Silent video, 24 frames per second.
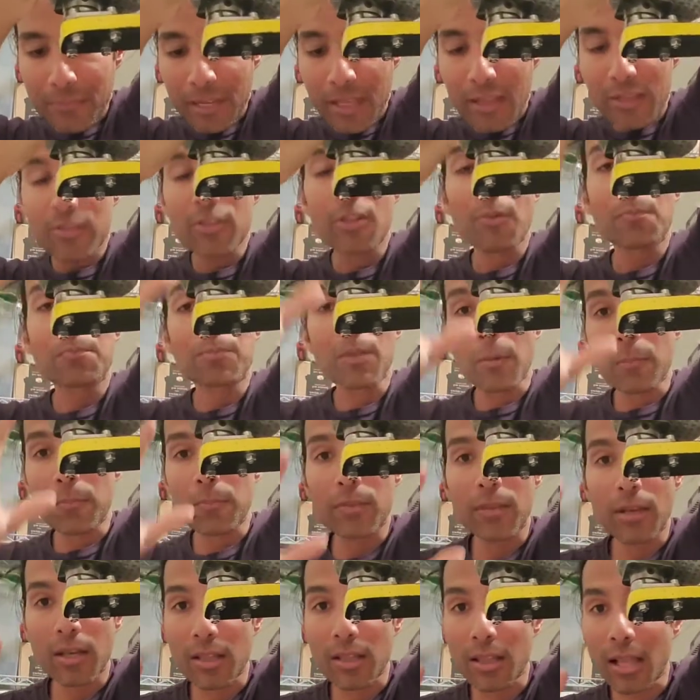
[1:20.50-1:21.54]
the
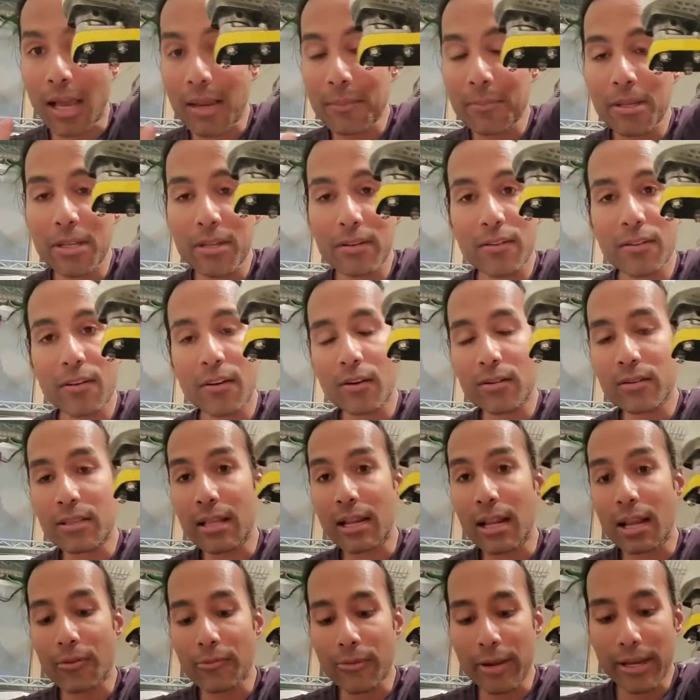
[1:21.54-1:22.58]
alignment that
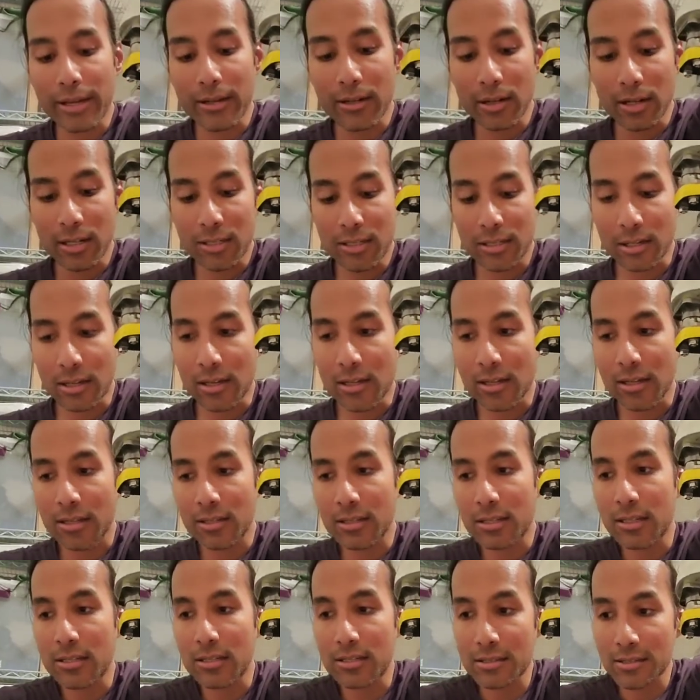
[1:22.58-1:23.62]
I ran on
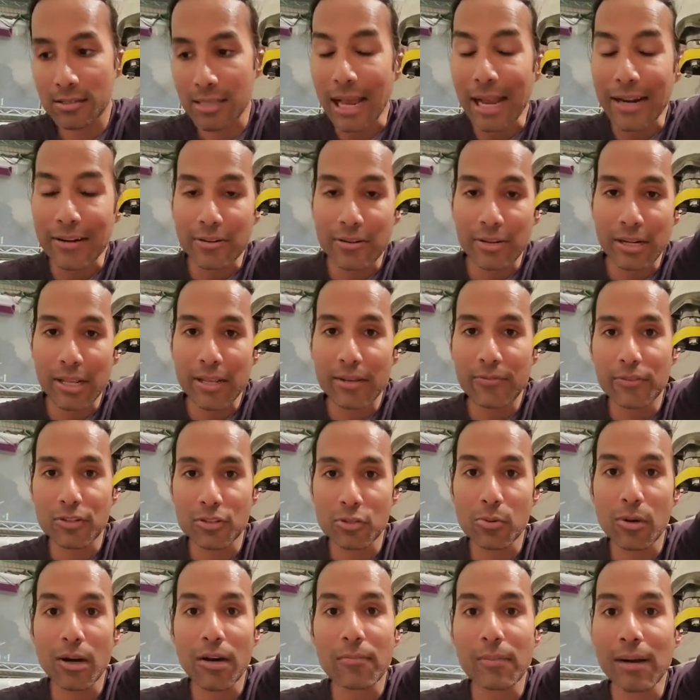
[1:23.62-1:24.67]
Saturday for
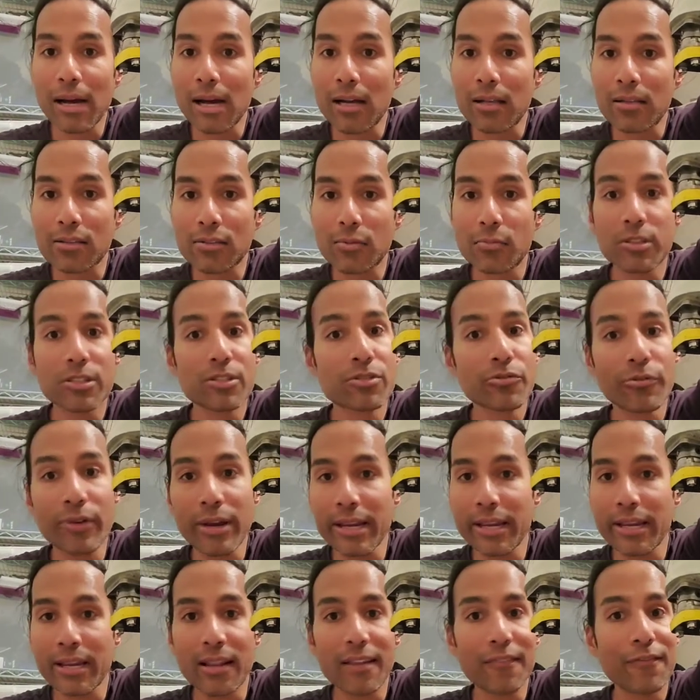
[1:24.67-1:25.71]
12 miles was
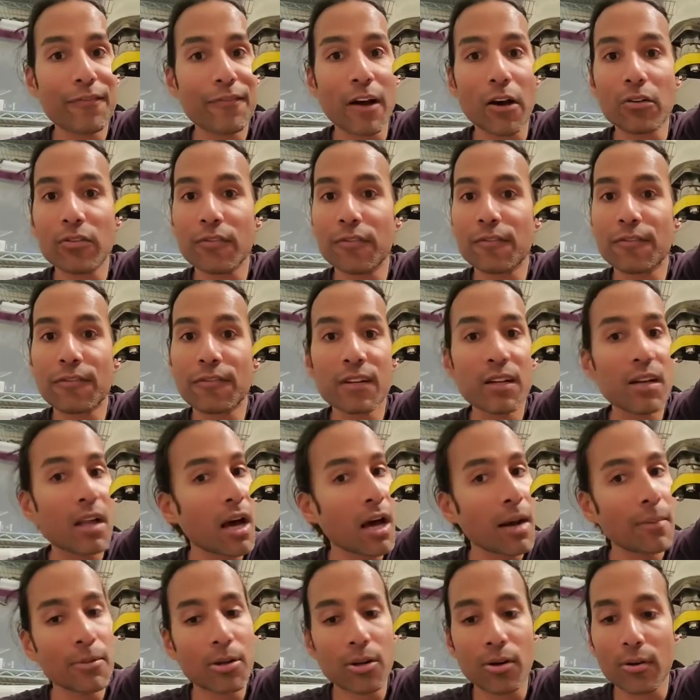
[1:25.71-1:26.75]
great. It felt
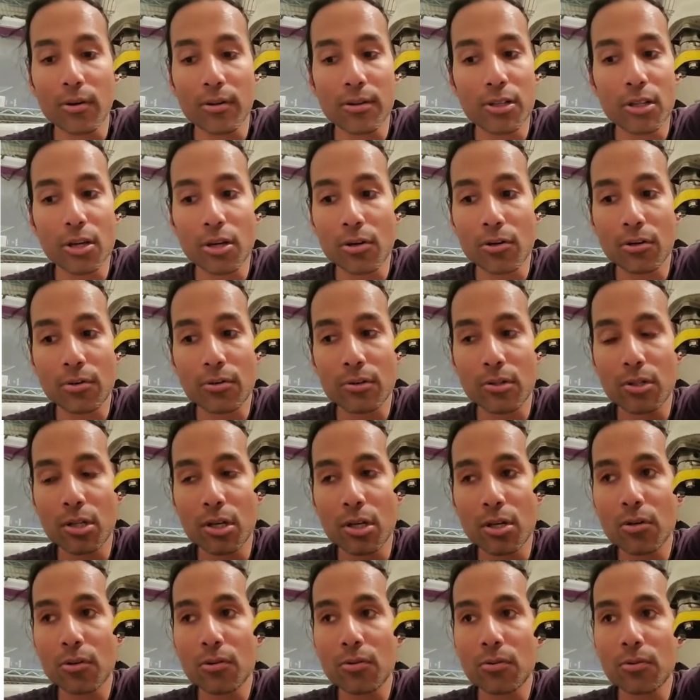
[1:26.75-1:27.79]
phenomenal.
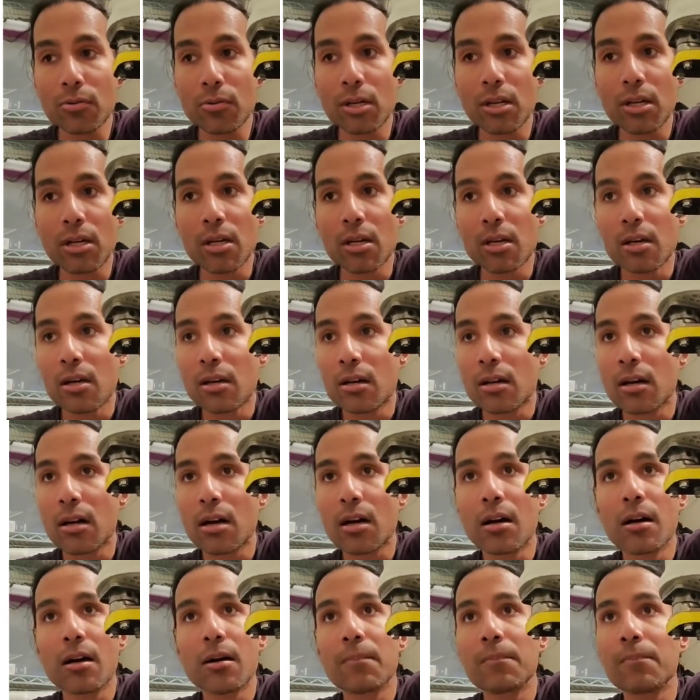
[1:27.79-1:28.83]
No
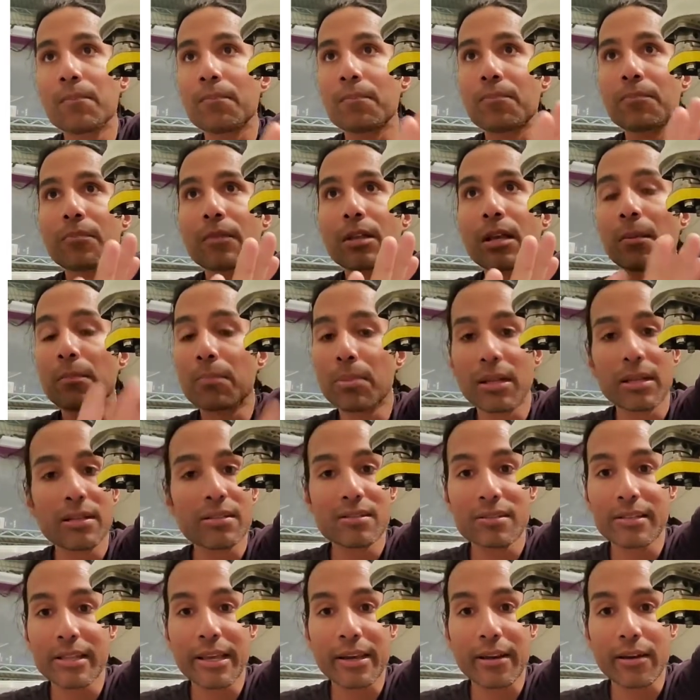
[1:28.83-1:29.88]
complaints
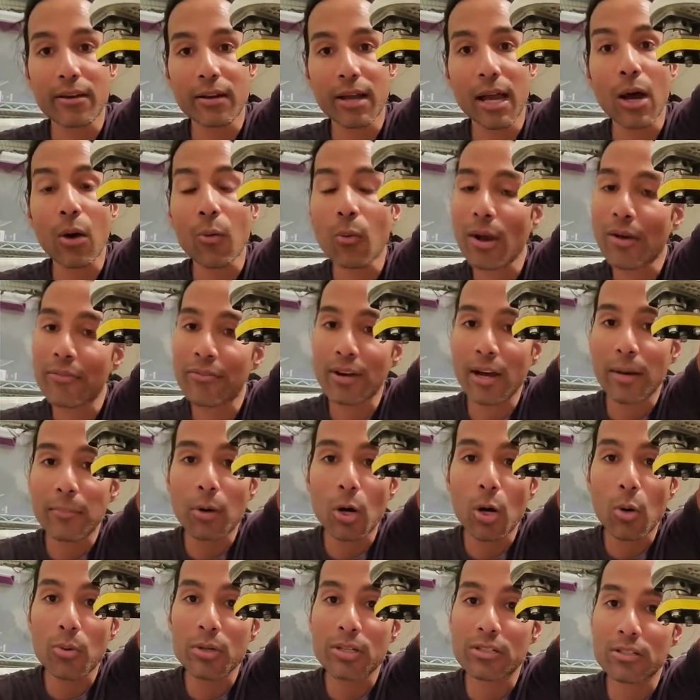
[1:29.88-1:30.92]
there. However, I'm
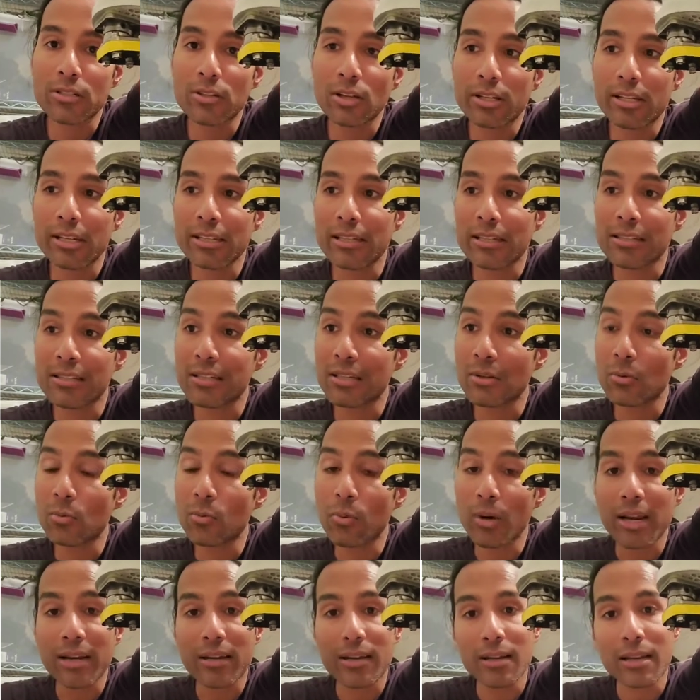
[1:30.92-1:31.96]
always looking to see
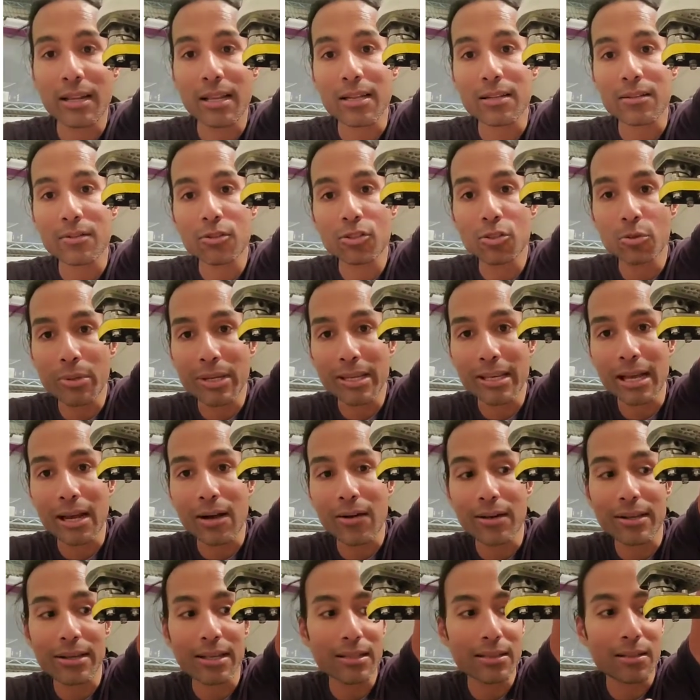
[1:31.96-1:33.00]
where can I tweak out
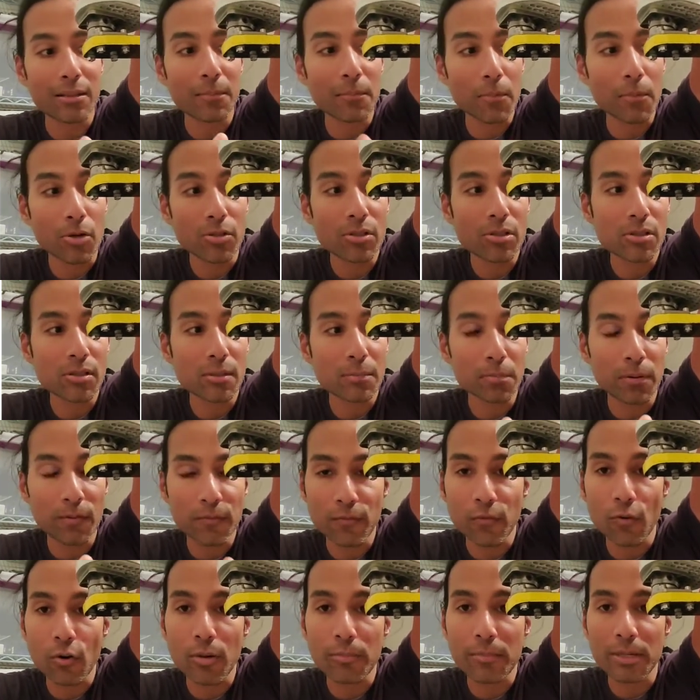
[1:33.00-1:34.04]
and get the most
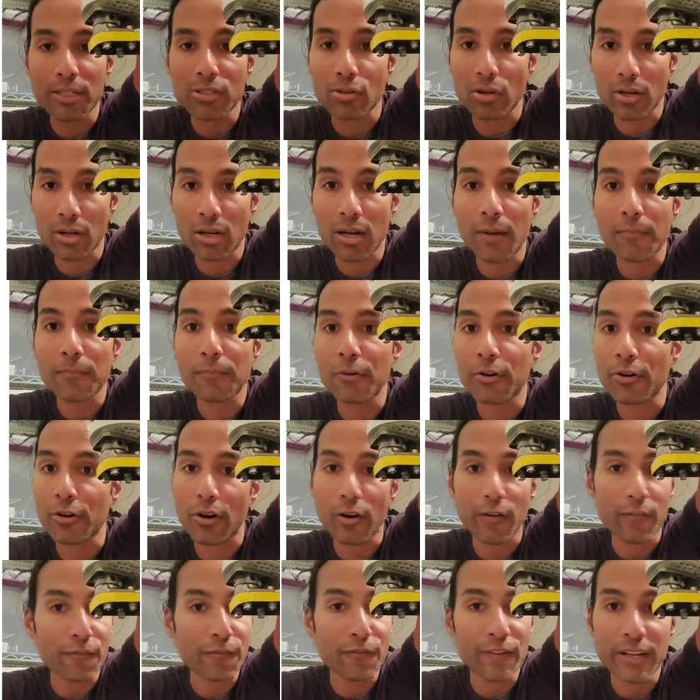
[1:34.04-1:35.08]
performance or comfort
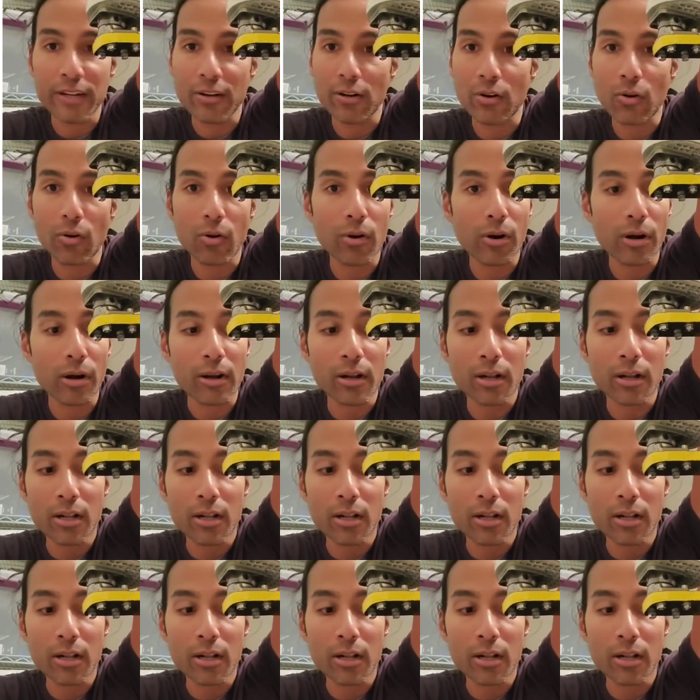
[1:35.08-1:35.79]
or fit or